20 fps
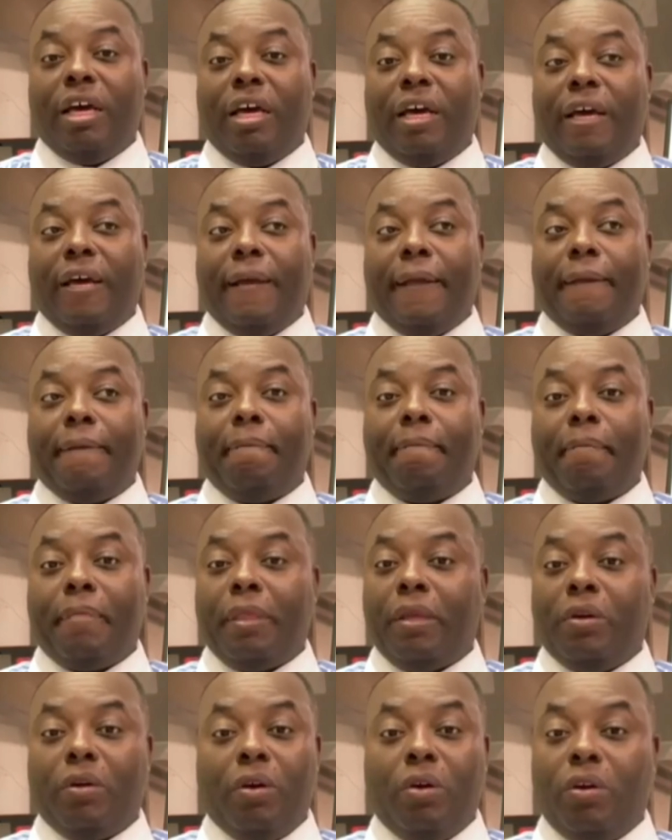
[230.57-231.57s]
on
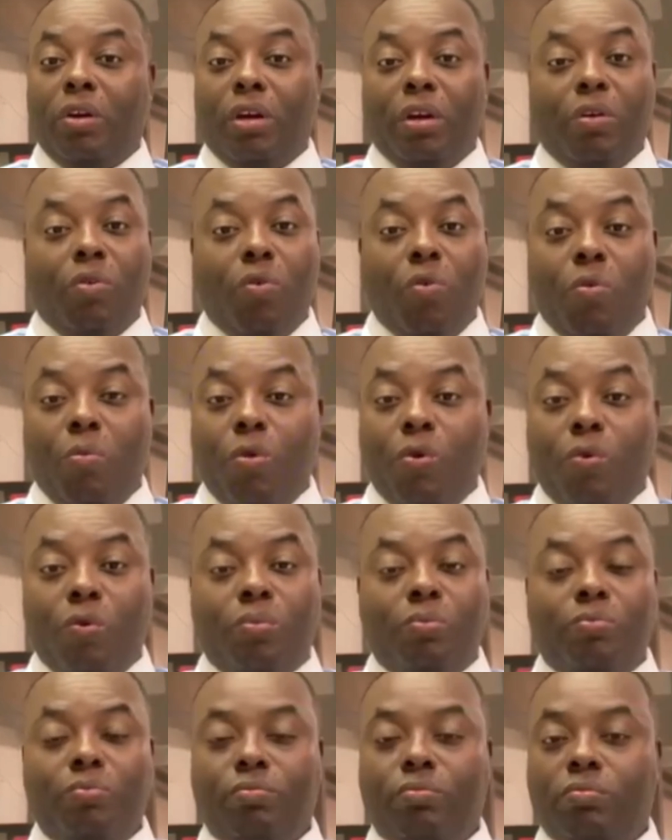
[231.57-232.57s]
a
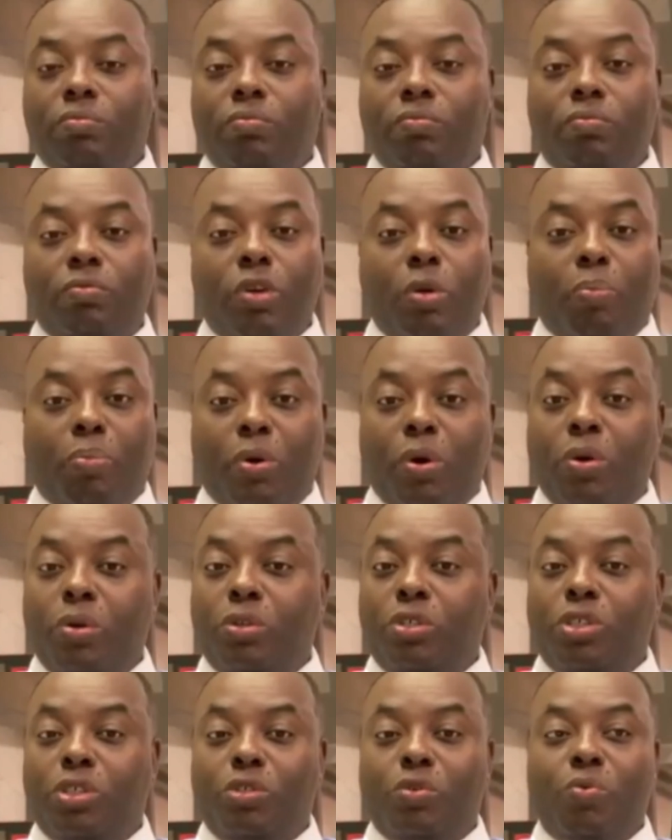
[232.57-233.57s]
normal
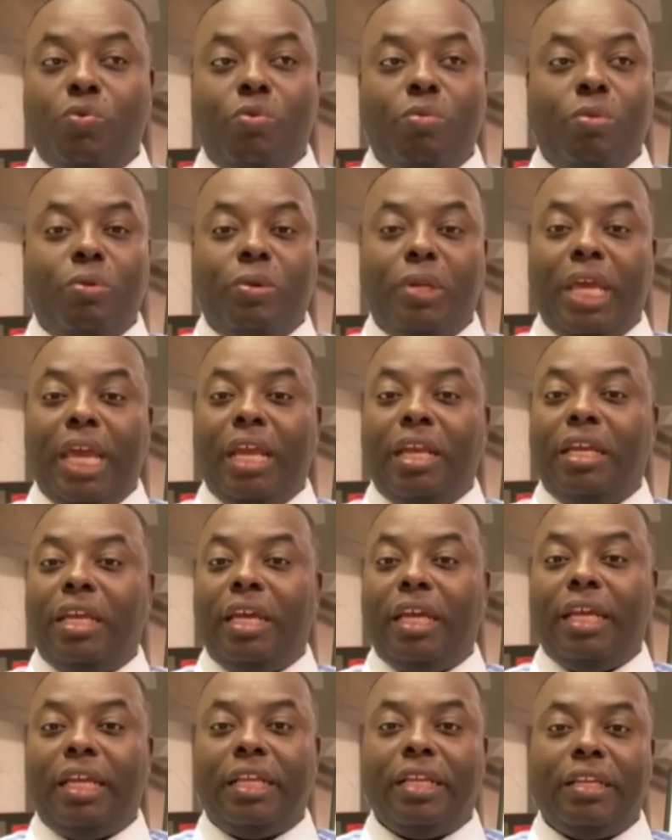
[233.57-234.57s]
approach, normal
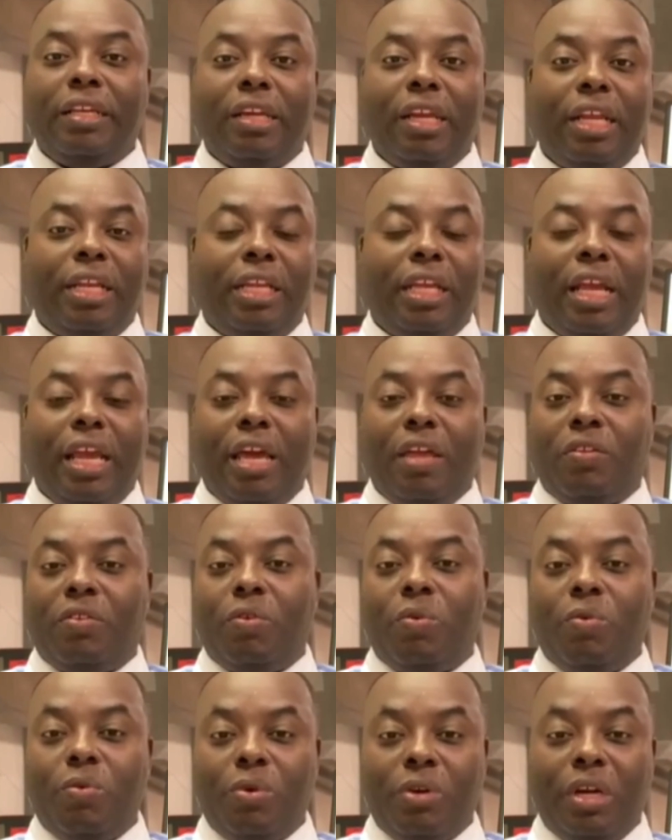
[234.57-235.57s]
landing, nothing out
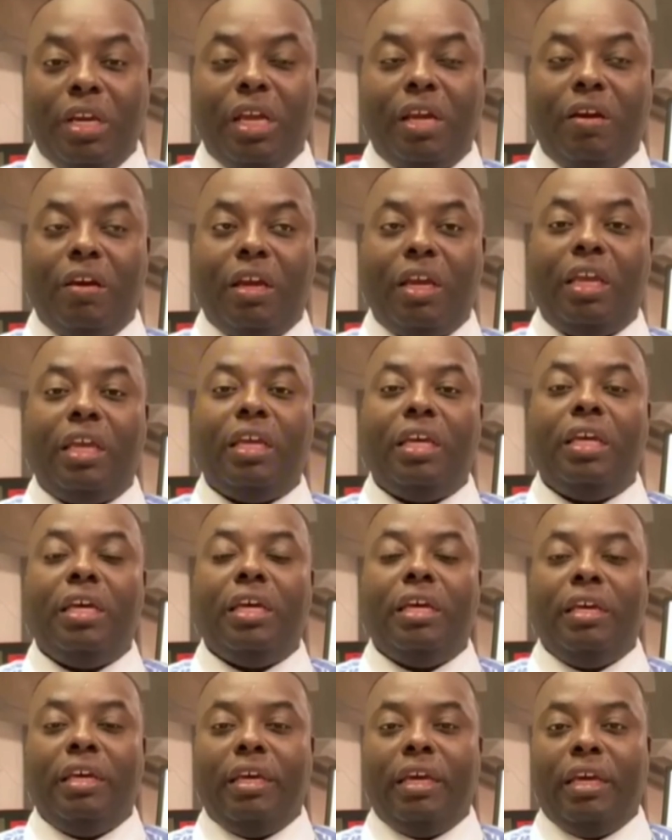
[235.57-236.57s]
of the ordinary.
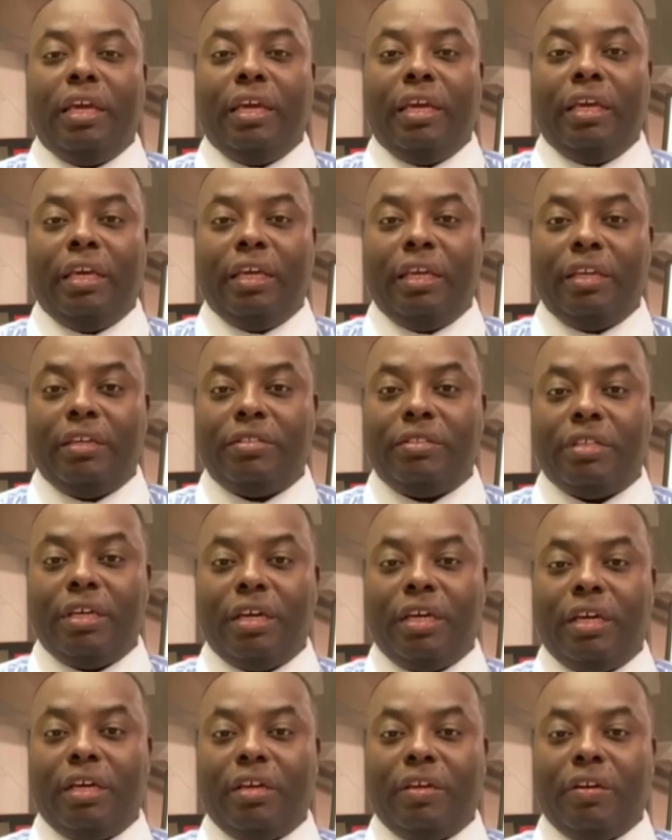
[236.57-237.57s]
And
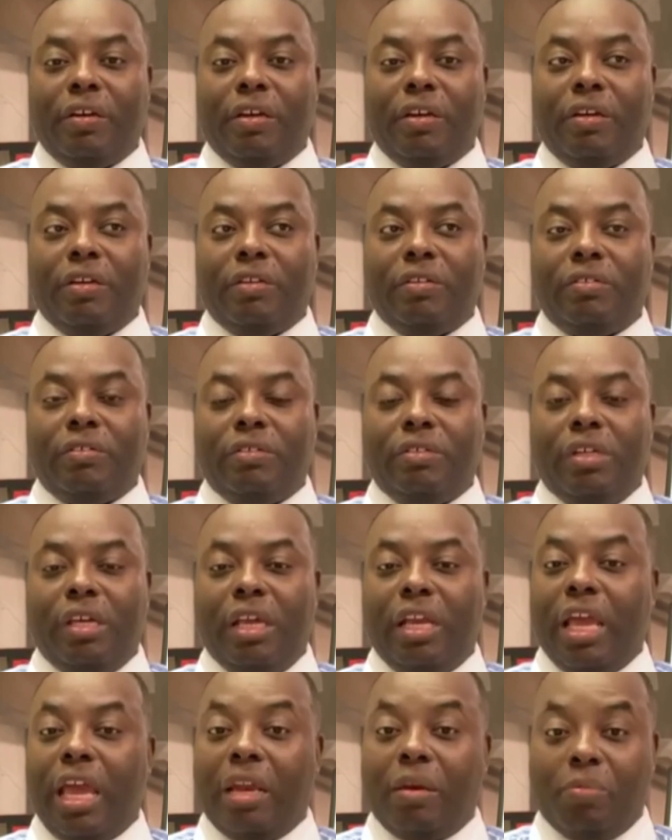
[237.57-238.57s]

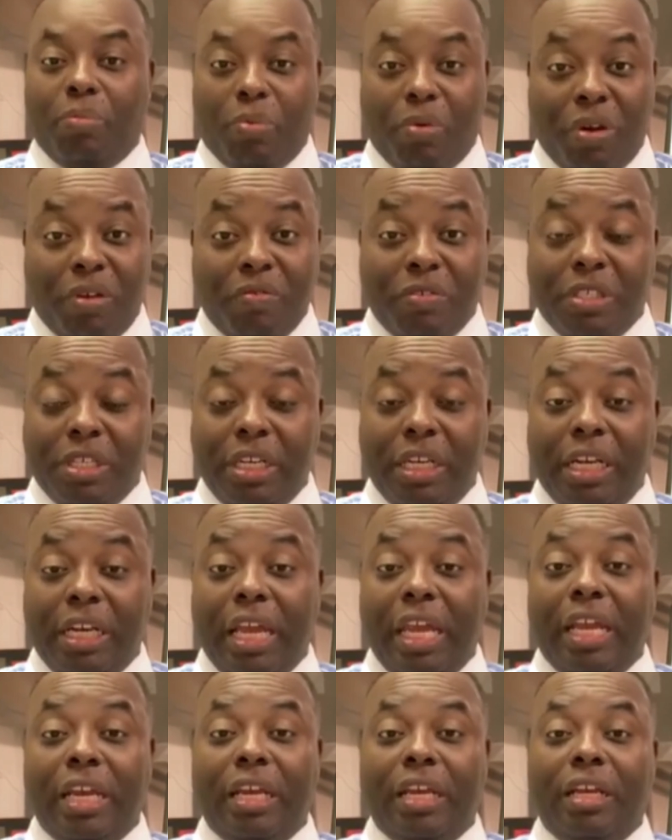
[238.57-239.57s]
it had previously
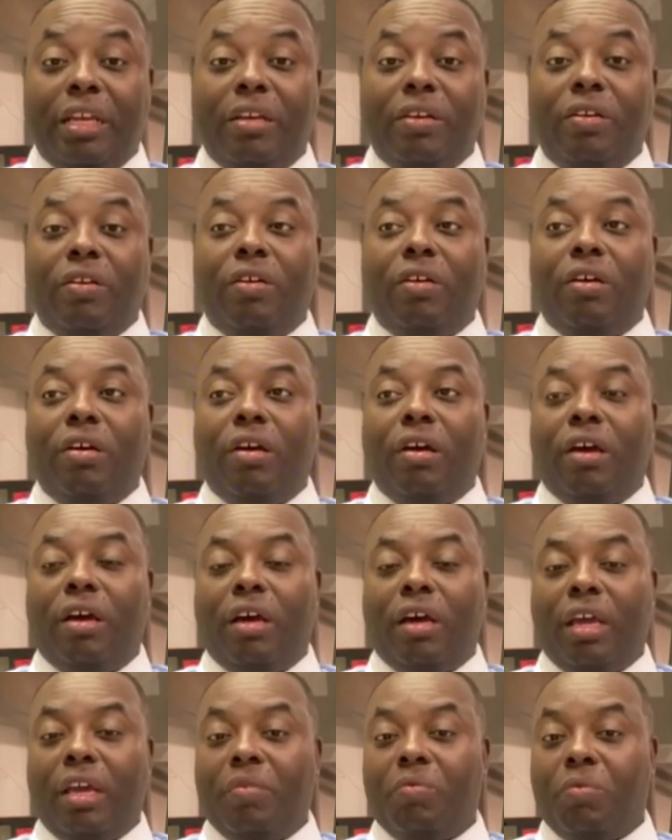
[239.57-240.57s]
landed
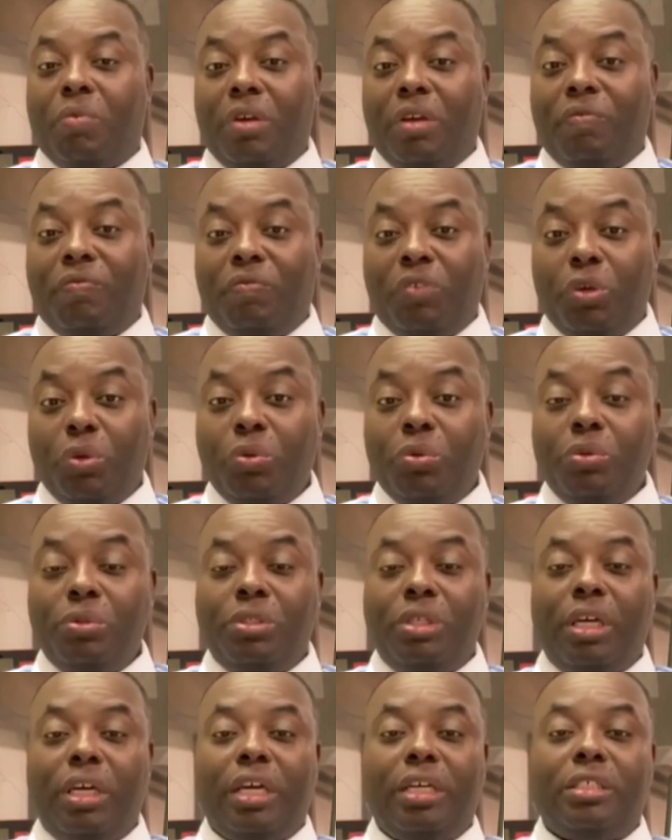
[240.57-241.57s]
and refueled,